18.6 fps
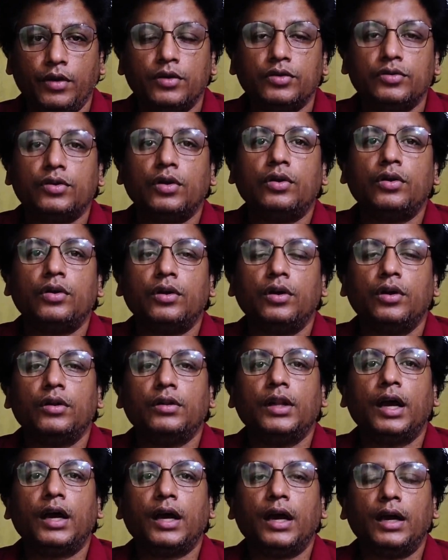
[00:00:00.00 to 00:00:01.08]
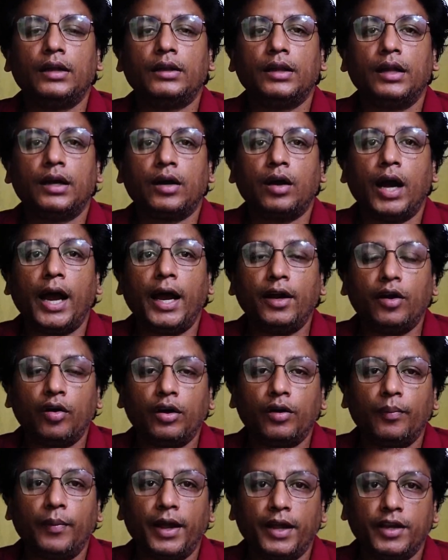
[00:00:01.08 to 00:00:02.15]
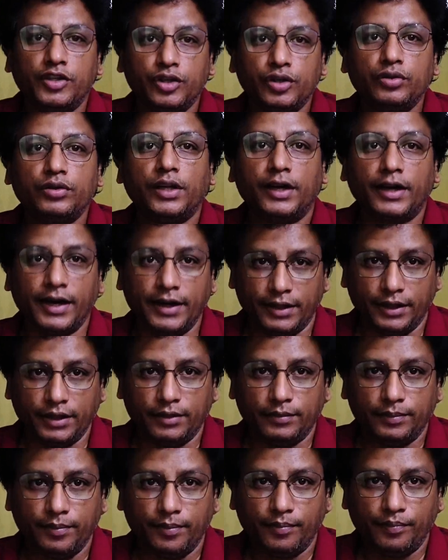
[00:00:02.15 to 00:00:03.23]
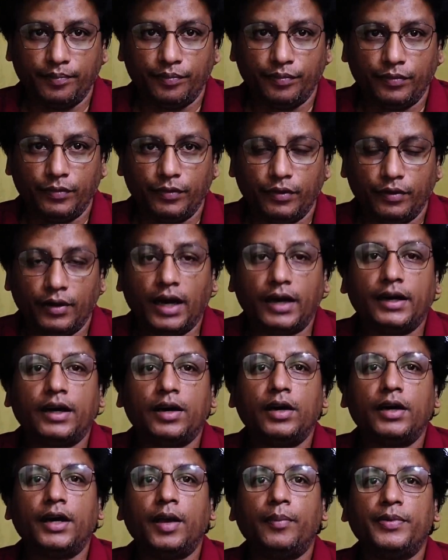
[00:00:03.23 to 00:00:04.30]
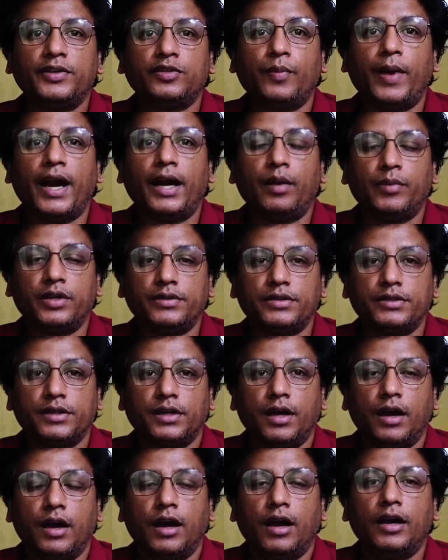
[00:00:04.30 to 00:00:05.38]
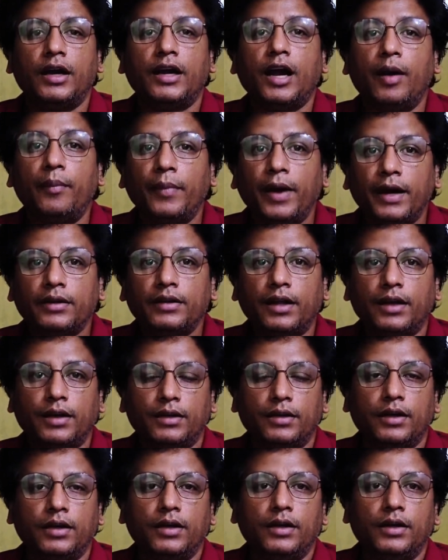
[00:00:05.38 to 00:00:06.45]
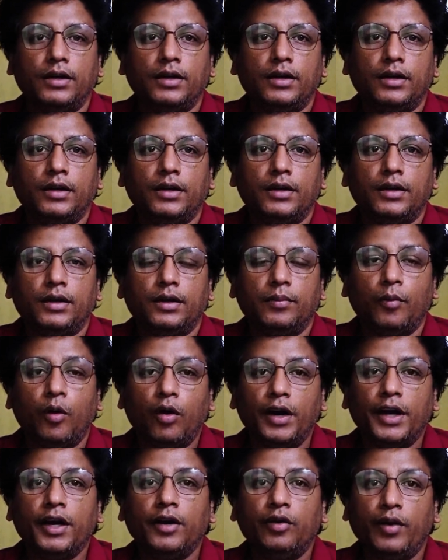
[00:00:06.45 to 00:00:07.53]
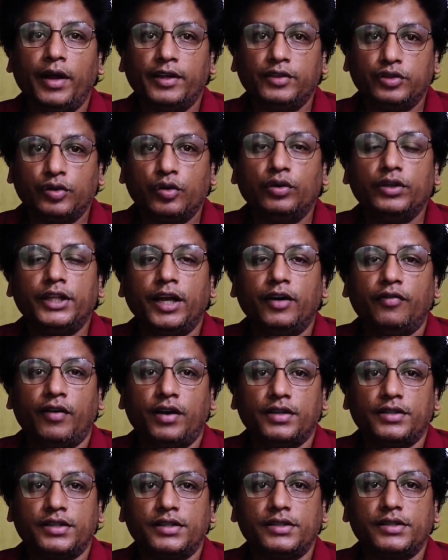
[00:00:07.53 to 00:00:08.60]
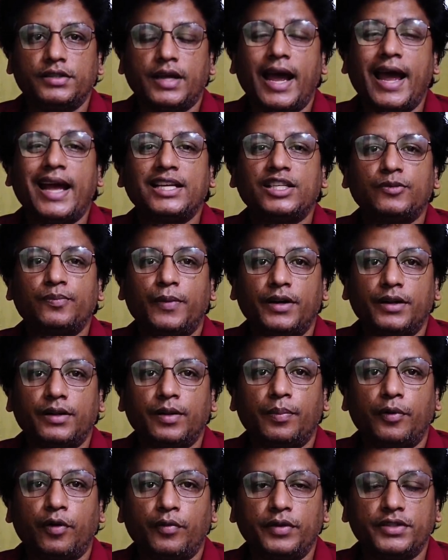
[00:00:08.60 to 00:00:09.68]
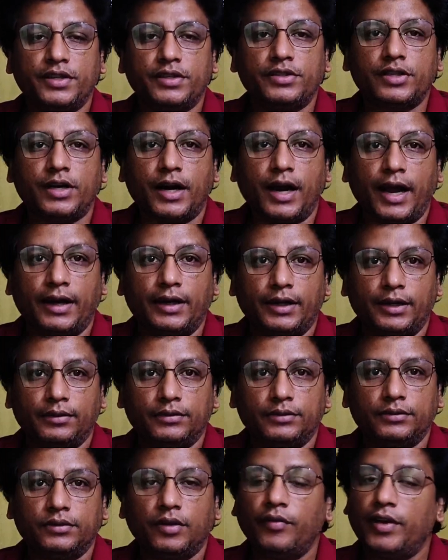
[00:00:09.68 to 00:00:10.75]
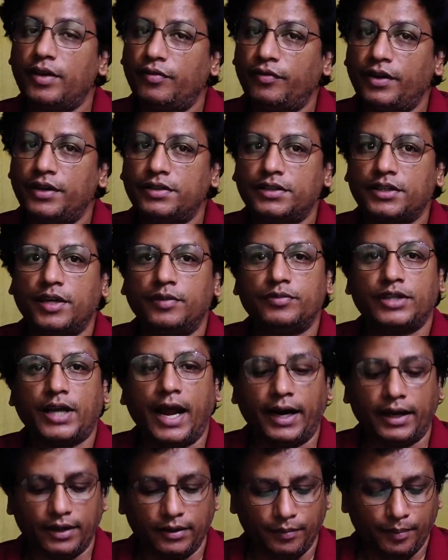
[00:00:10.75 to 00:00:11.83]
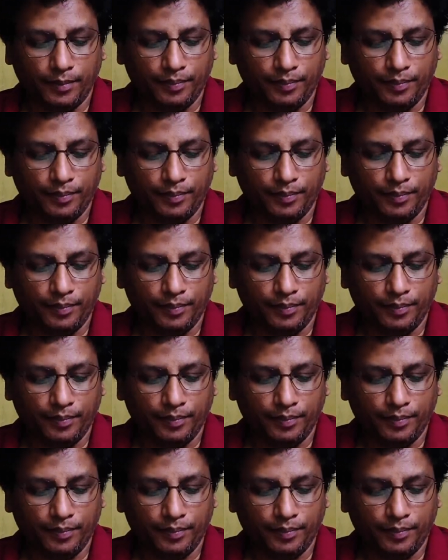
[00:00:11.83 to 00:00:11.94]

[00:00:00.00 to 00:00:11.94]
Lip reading: So the High Court may issue the writ. That writ type is mandamus and command the body to execute their functions as per the provisions or Act, the Welfare Schemes Act.